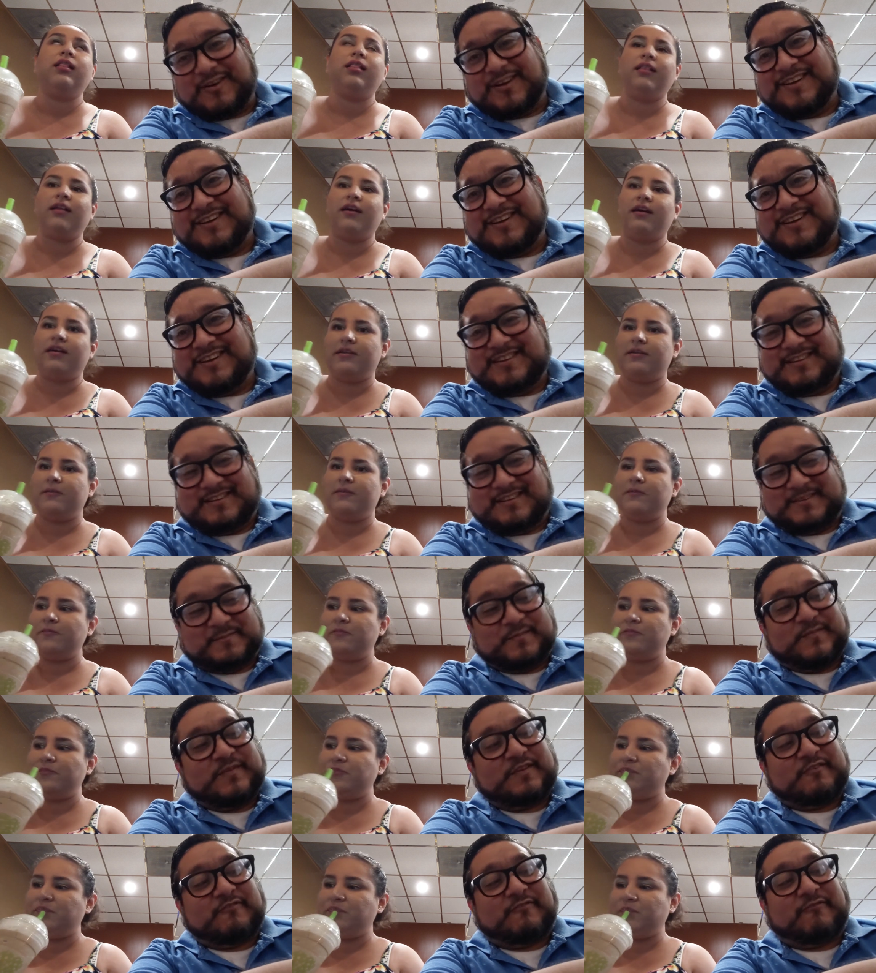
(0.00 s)
Speaker 1: well, a lot.
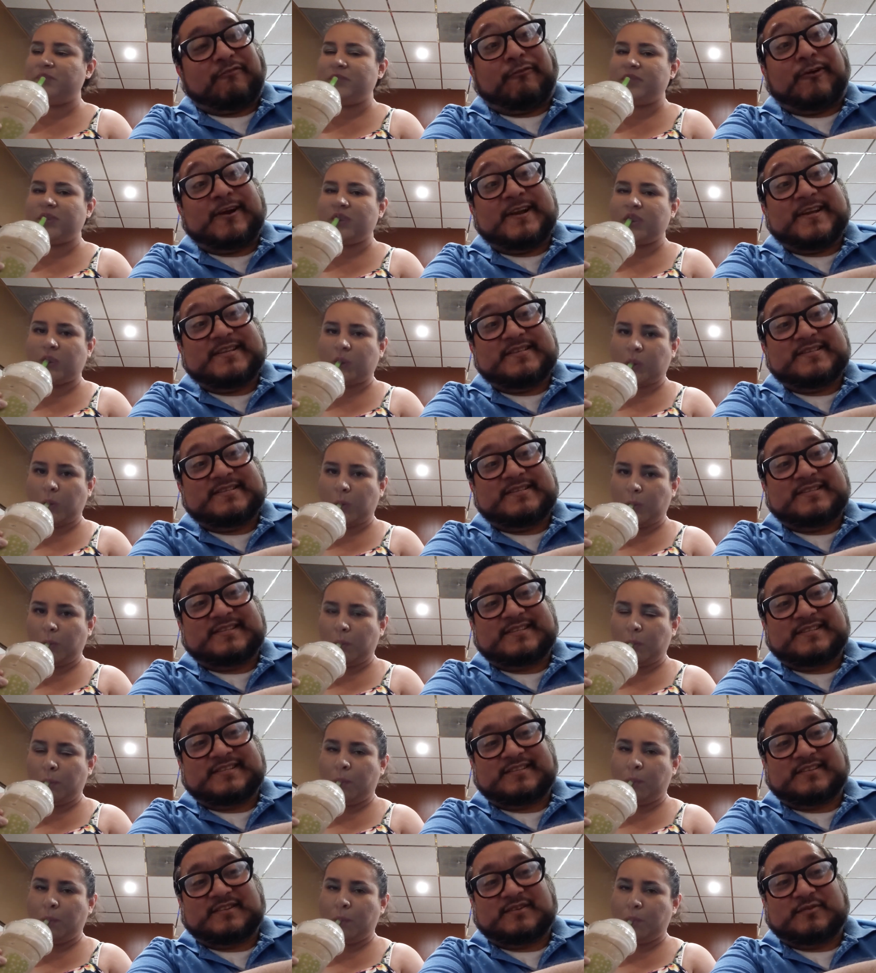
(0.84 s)
Friends
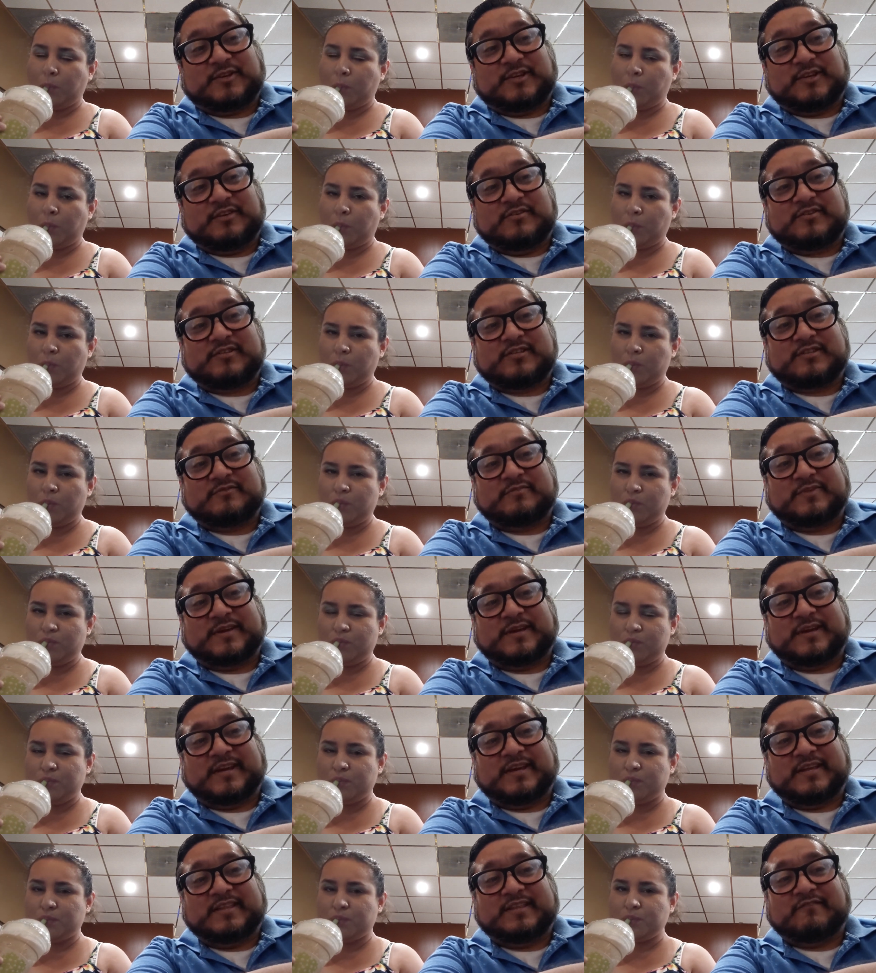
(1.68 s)
it used to
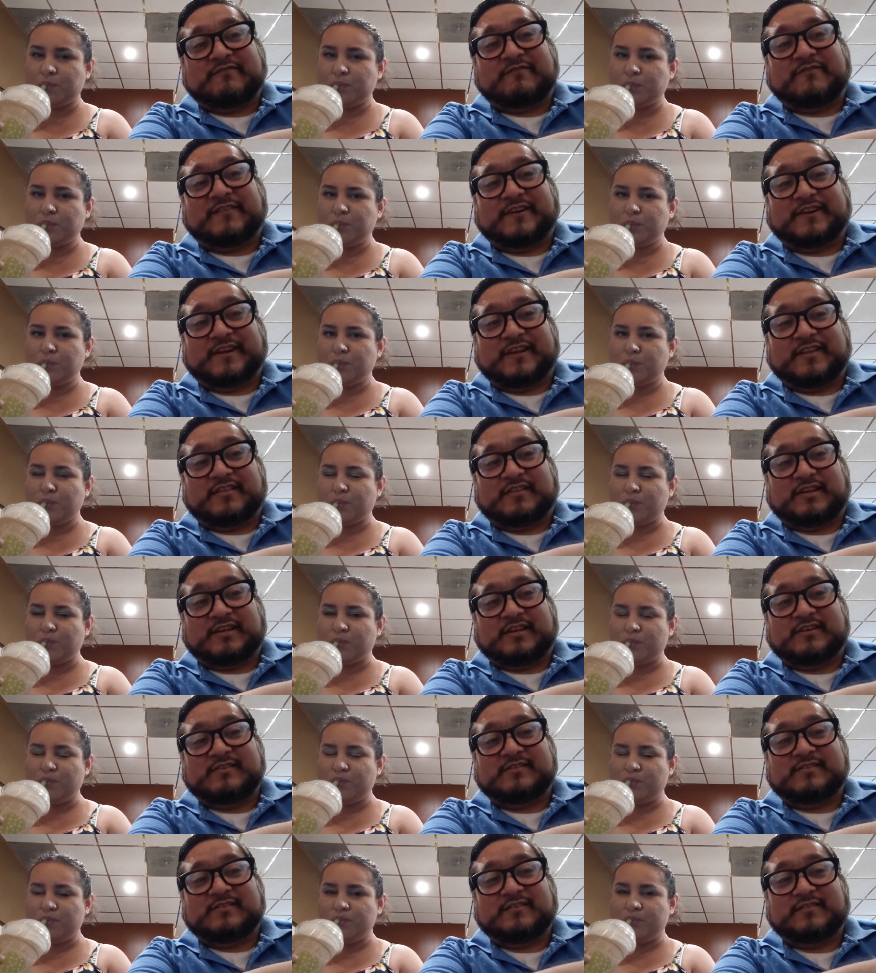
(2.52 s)
be the funny
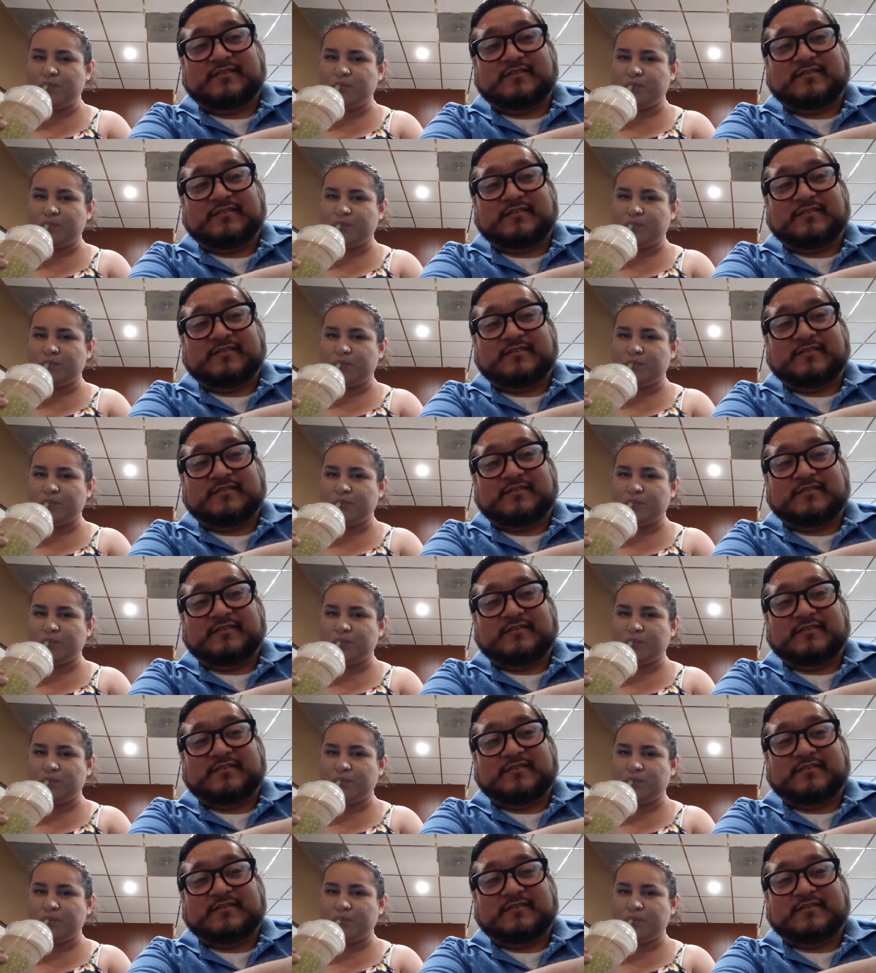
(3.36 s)
thing,